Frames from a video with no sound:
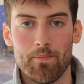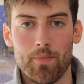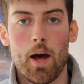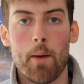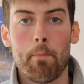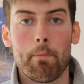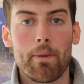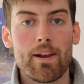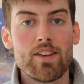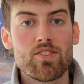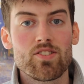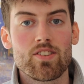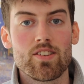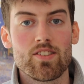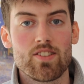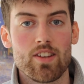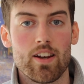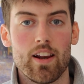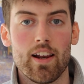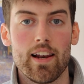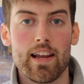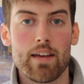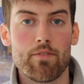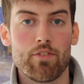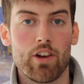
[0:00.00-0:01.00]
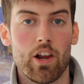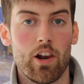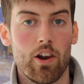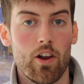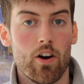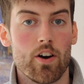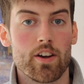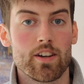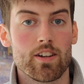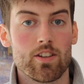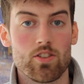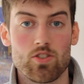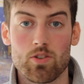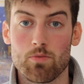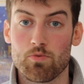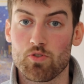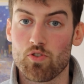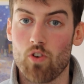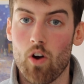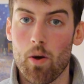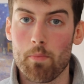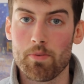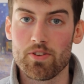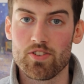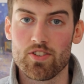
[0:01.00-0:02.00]
And please consider leaving a like and
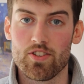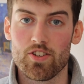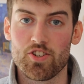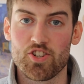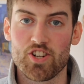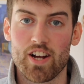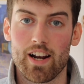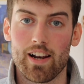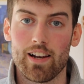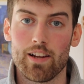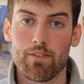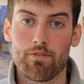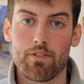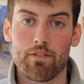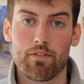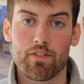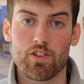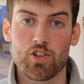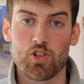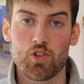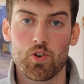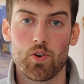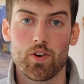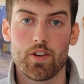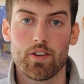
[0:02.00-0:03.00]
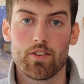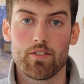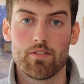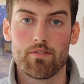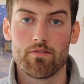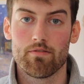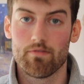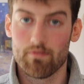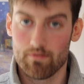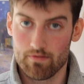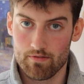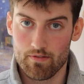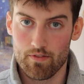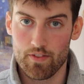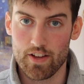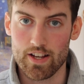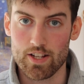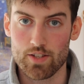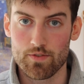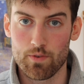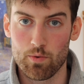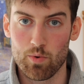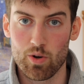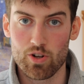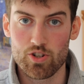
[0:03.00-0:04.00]
subscribing to the channel if you've enjoyed.
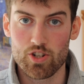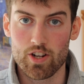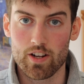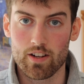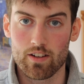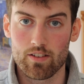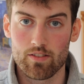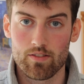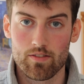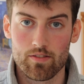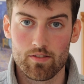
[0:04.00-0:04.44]
Thanks for watching.